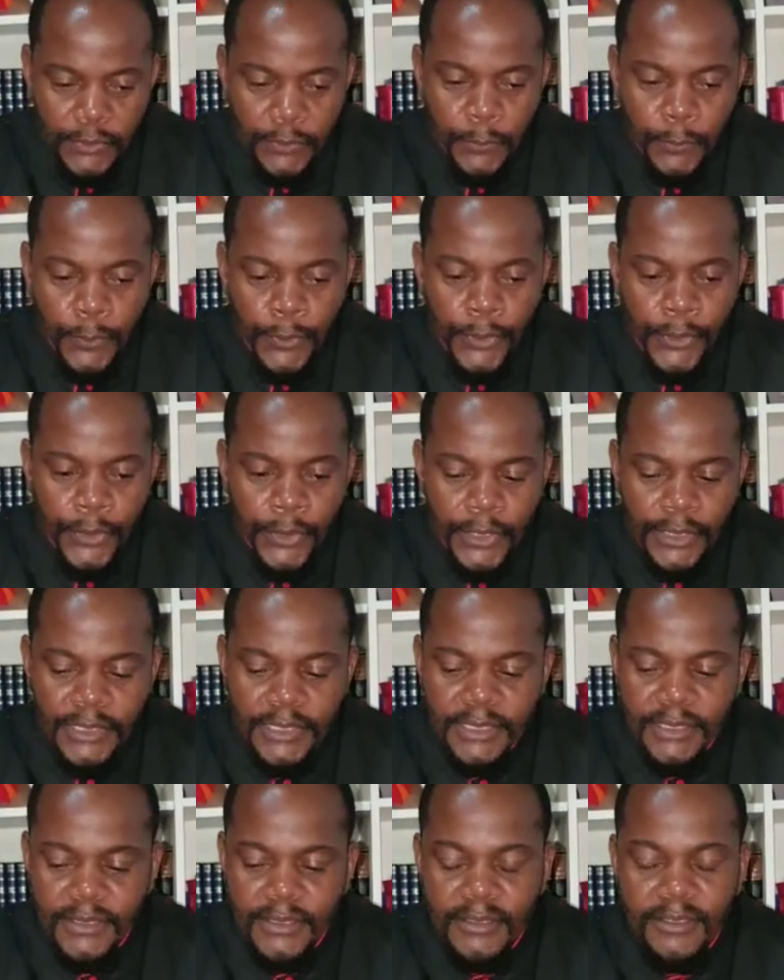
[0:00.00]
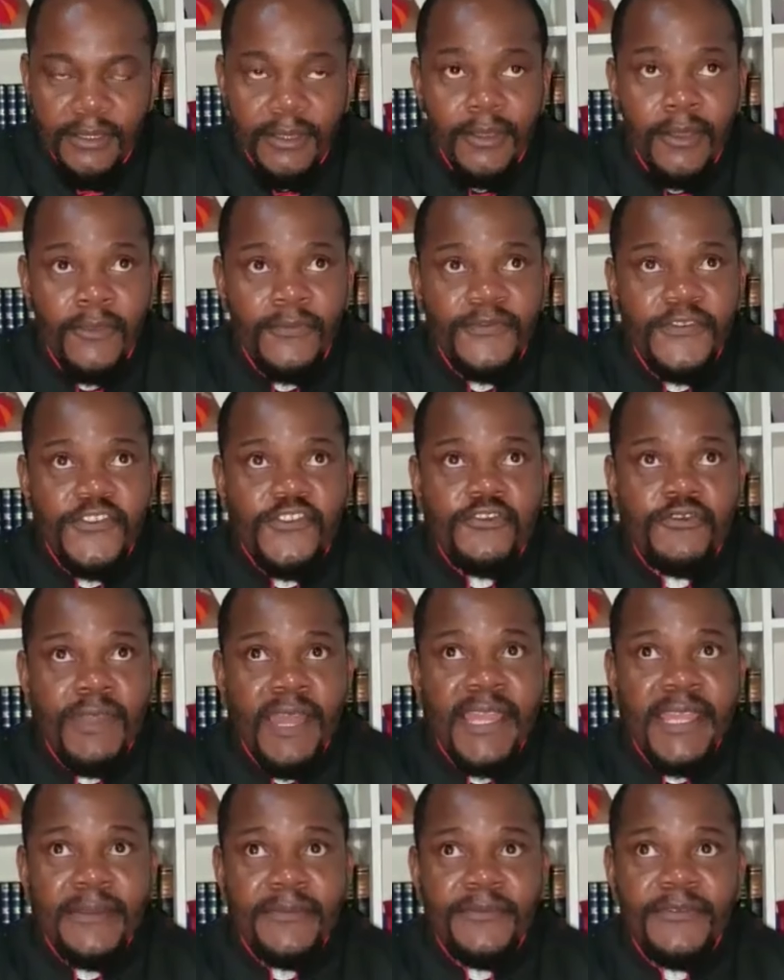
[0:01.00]
word of
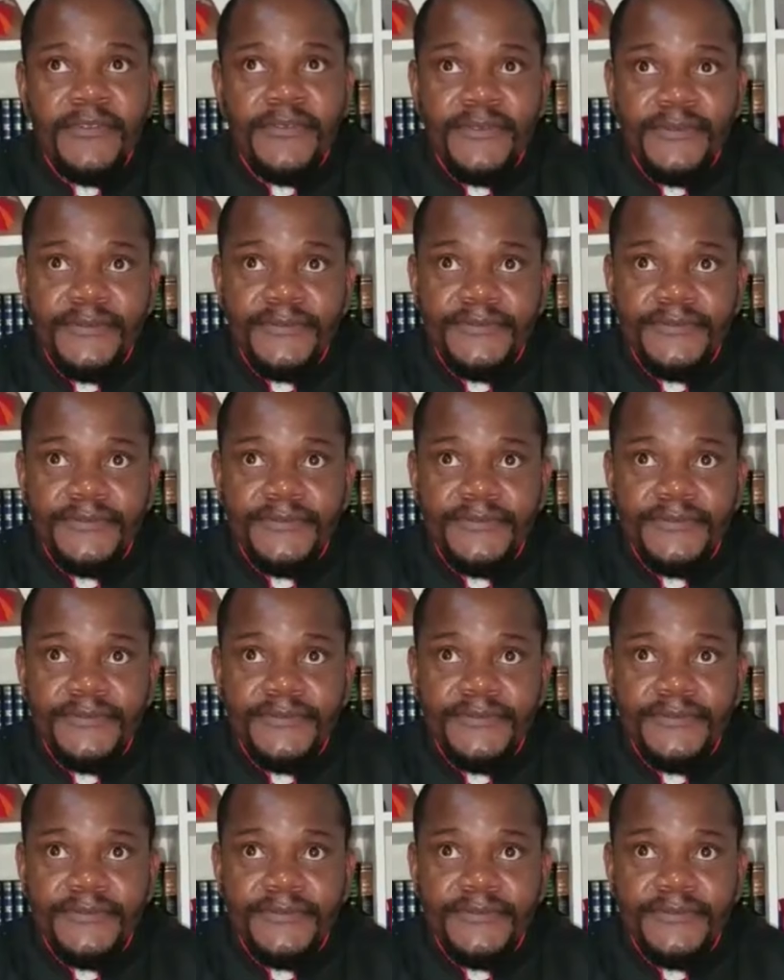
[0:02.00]
triumph.